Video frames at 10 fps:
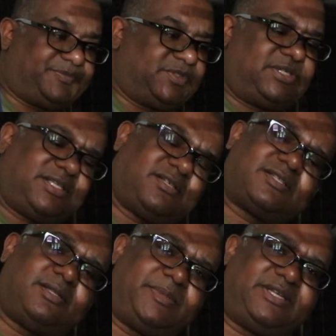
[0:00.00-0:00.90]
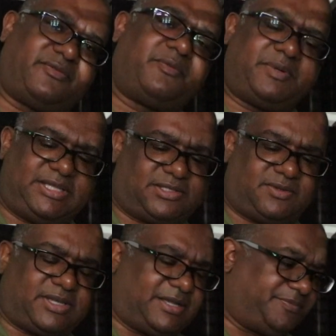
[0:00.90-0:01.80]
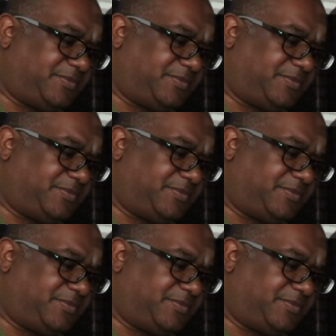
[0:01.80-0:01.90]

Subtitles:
She does hers a little bit different, but that's okay.